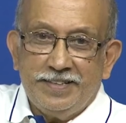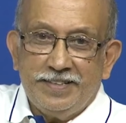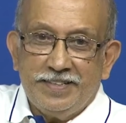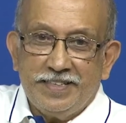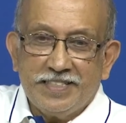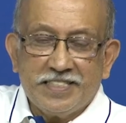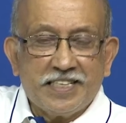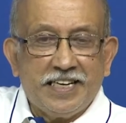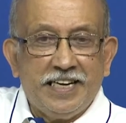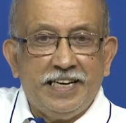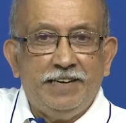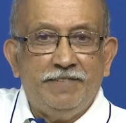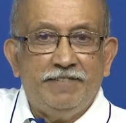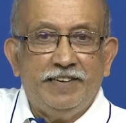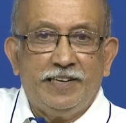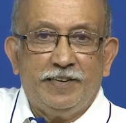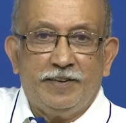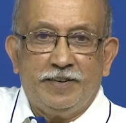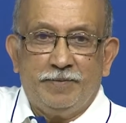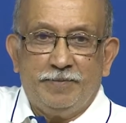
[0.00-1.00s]
the scale
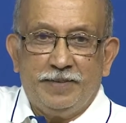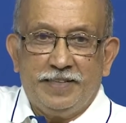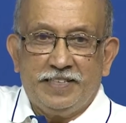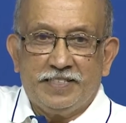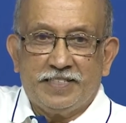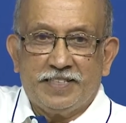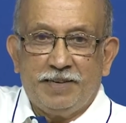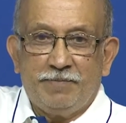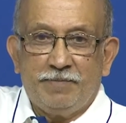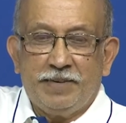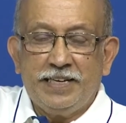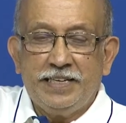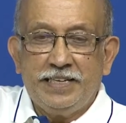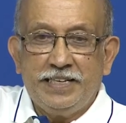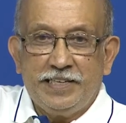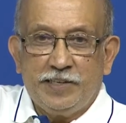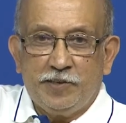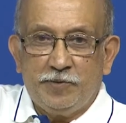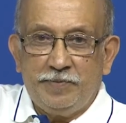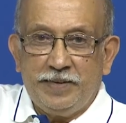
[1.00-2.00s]
will not be the same. I
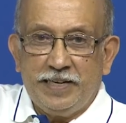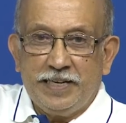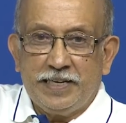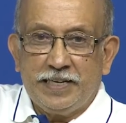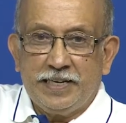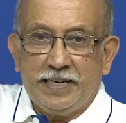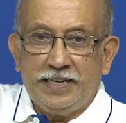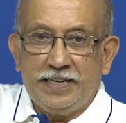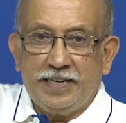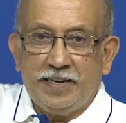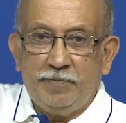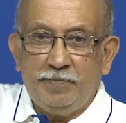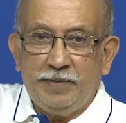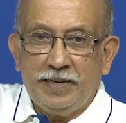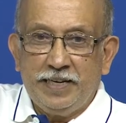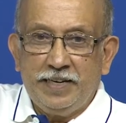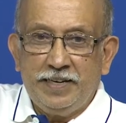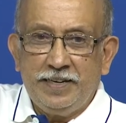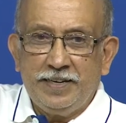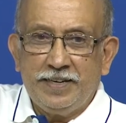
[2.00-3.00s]
need to make it a little
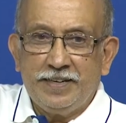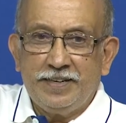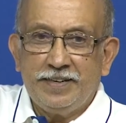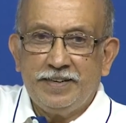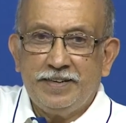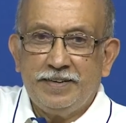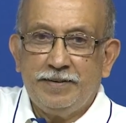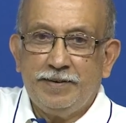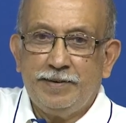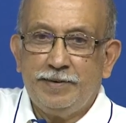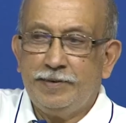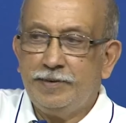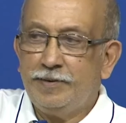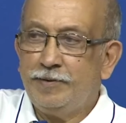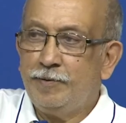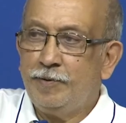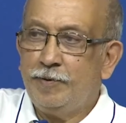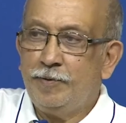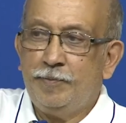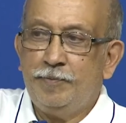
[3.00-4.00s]
bigger,
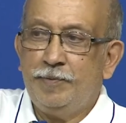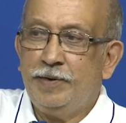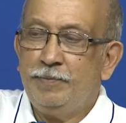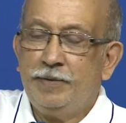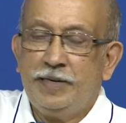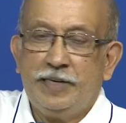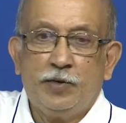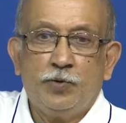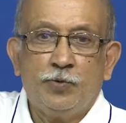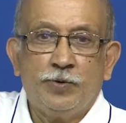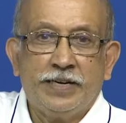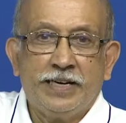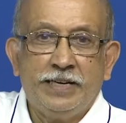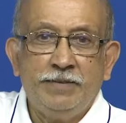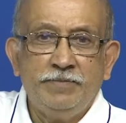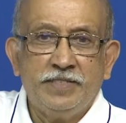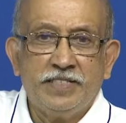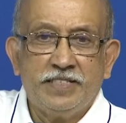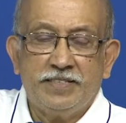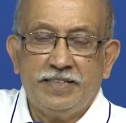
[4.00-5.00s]
uh, maybe 2
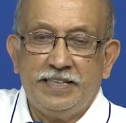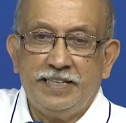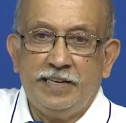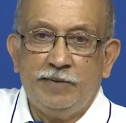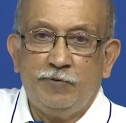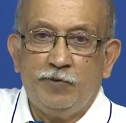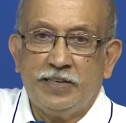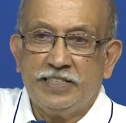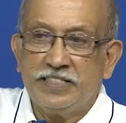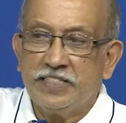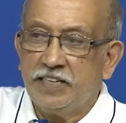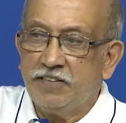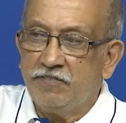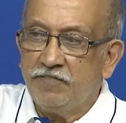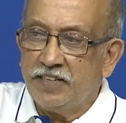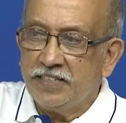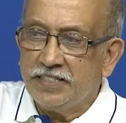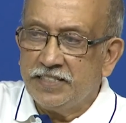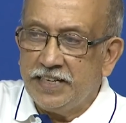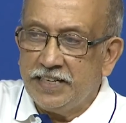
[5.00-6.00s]
times and then once it
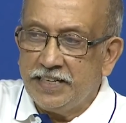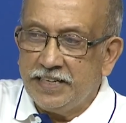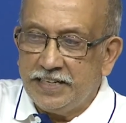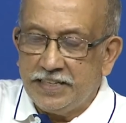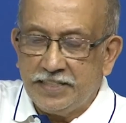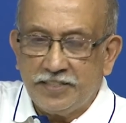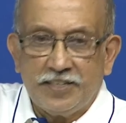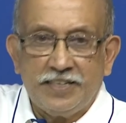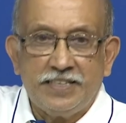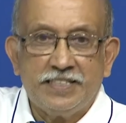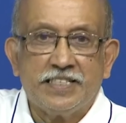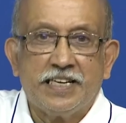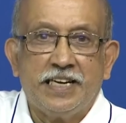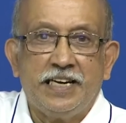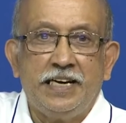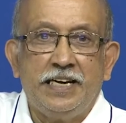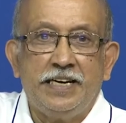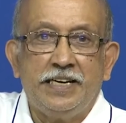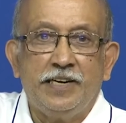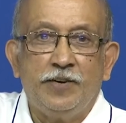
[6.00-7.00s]
works I can actually
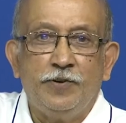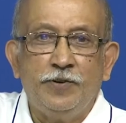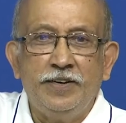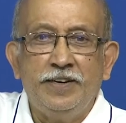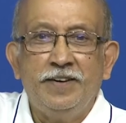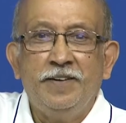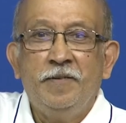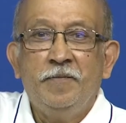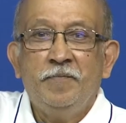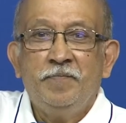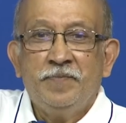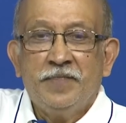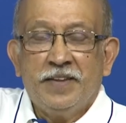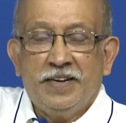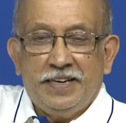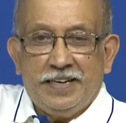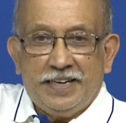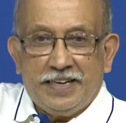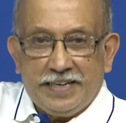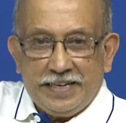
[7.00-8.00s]
scale it down
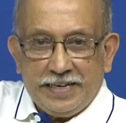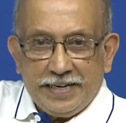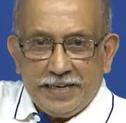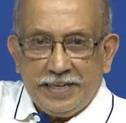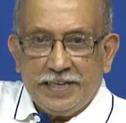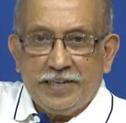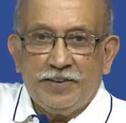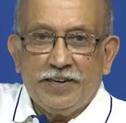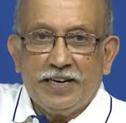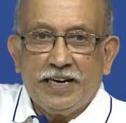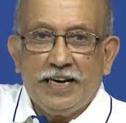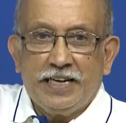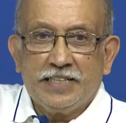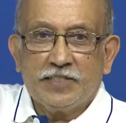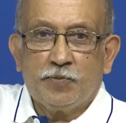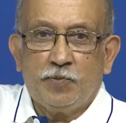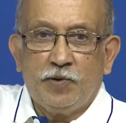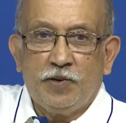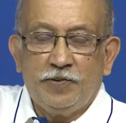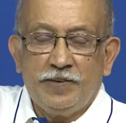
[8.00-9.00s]
take it to a
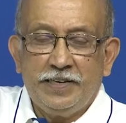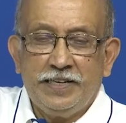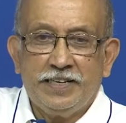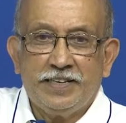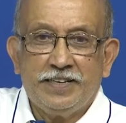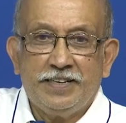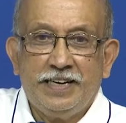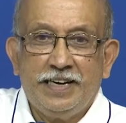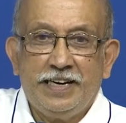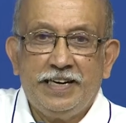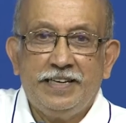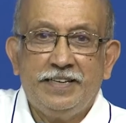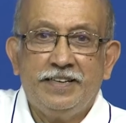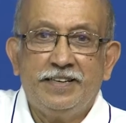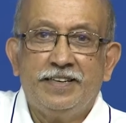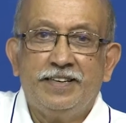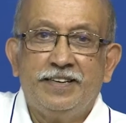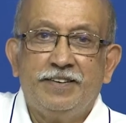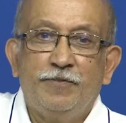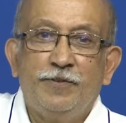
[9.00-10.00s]
glass blower
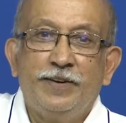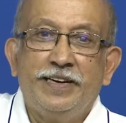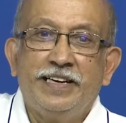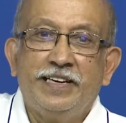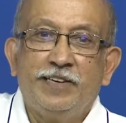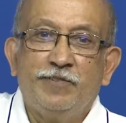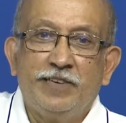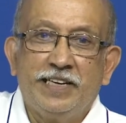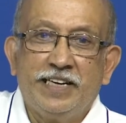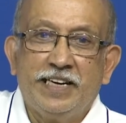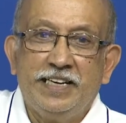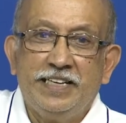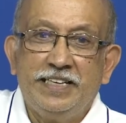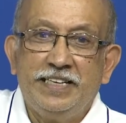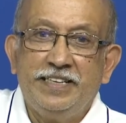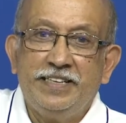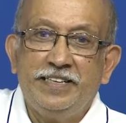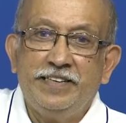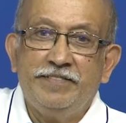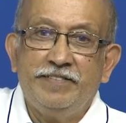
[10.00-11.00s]
and very
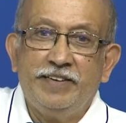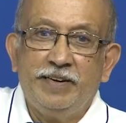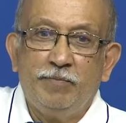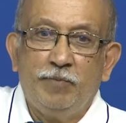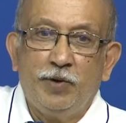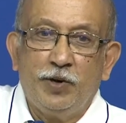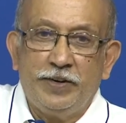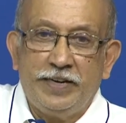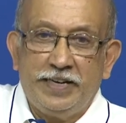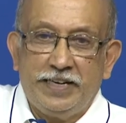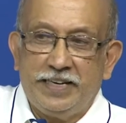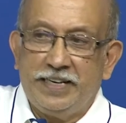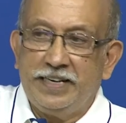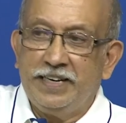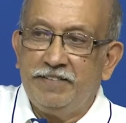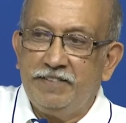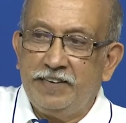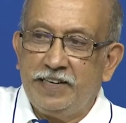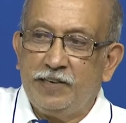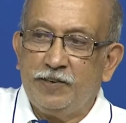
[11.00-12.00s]
quickly he will blow it and
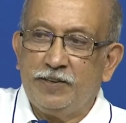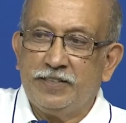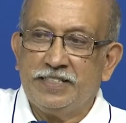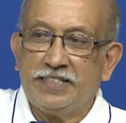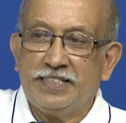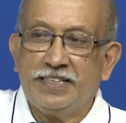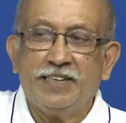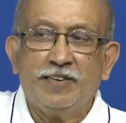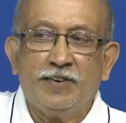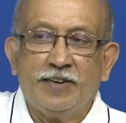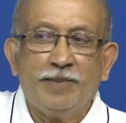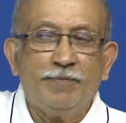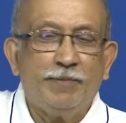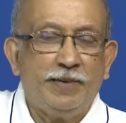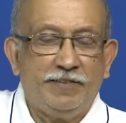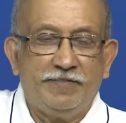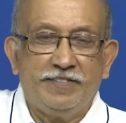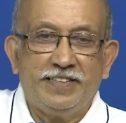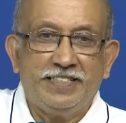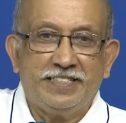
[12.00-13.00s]
give it to us. It will not be
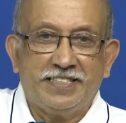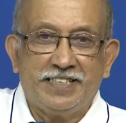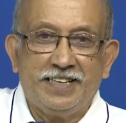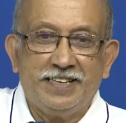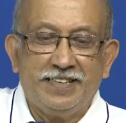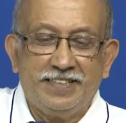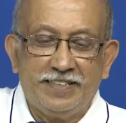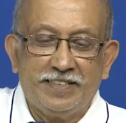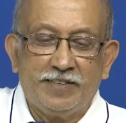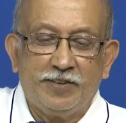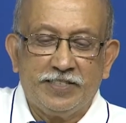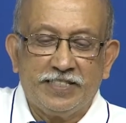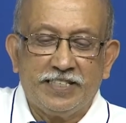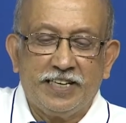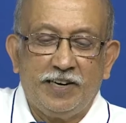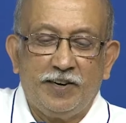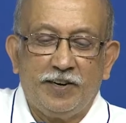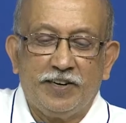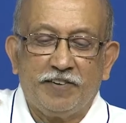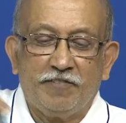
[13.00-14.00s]
of this size, it costs a
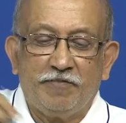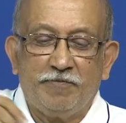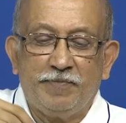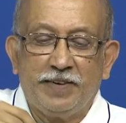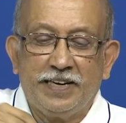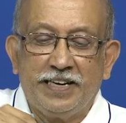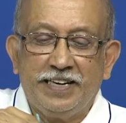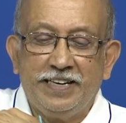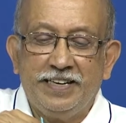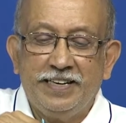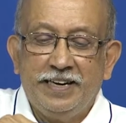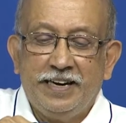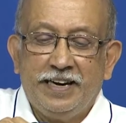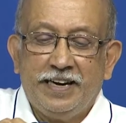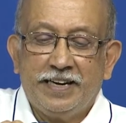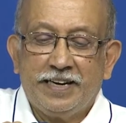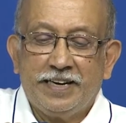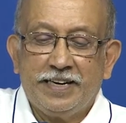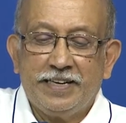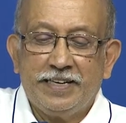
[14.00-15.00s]
lot of money.
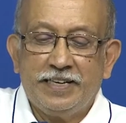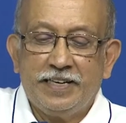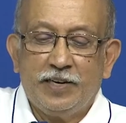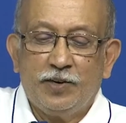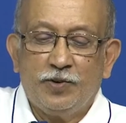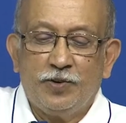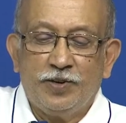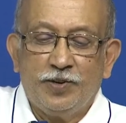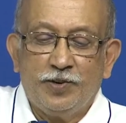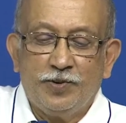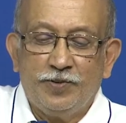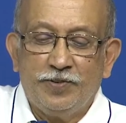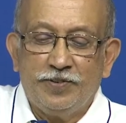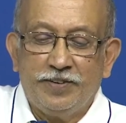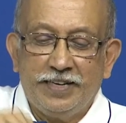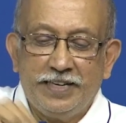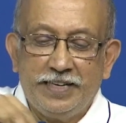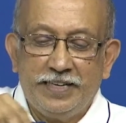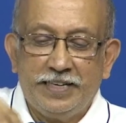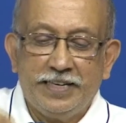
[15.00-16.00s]
I do not know,
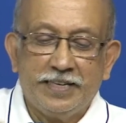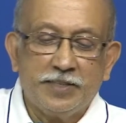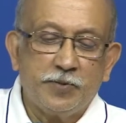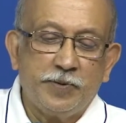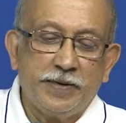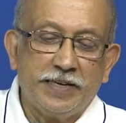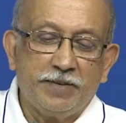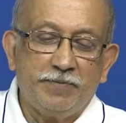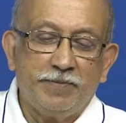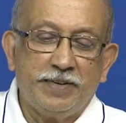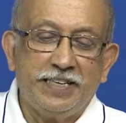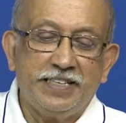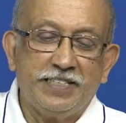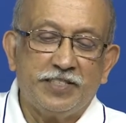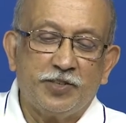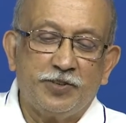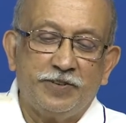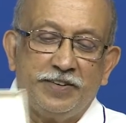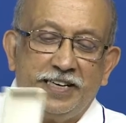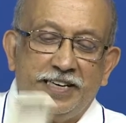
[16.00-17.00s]
I expect my
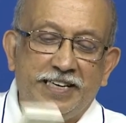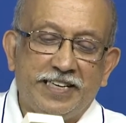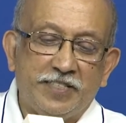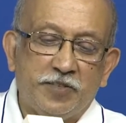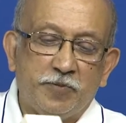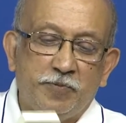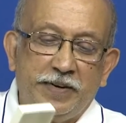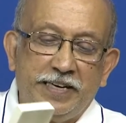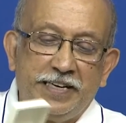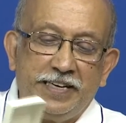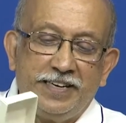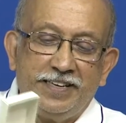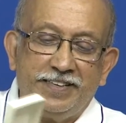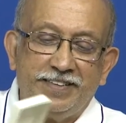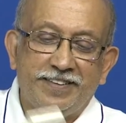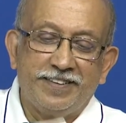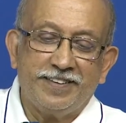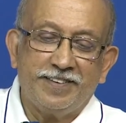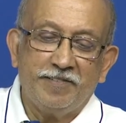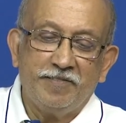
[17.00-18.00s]
student has paid
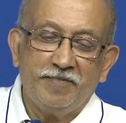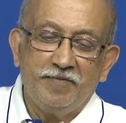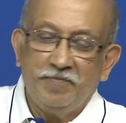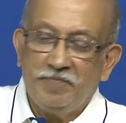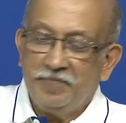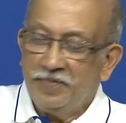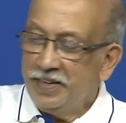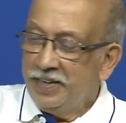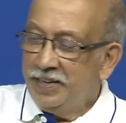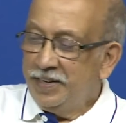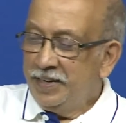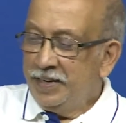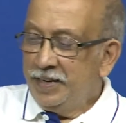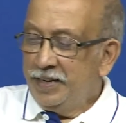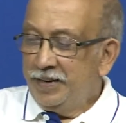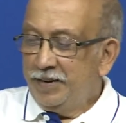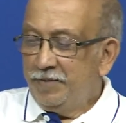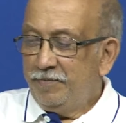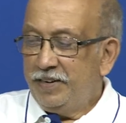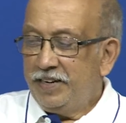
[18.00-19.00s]
uh,
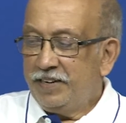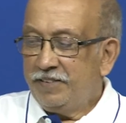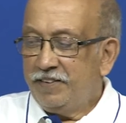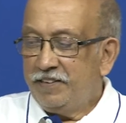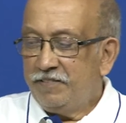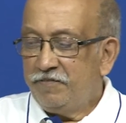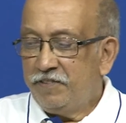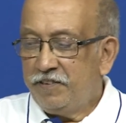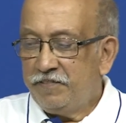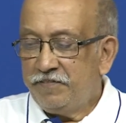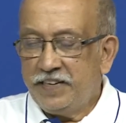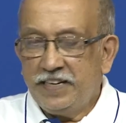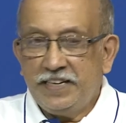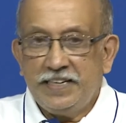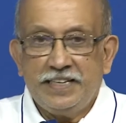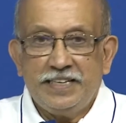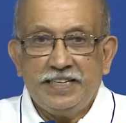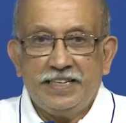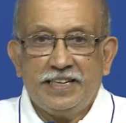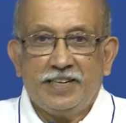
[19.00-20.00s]
between
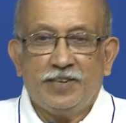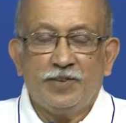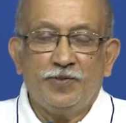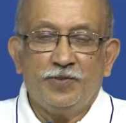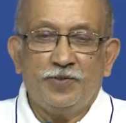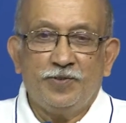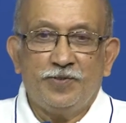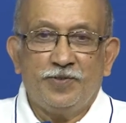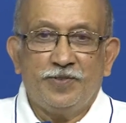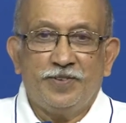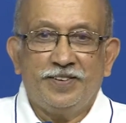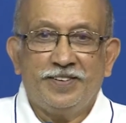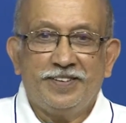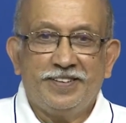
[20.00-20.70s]
50 to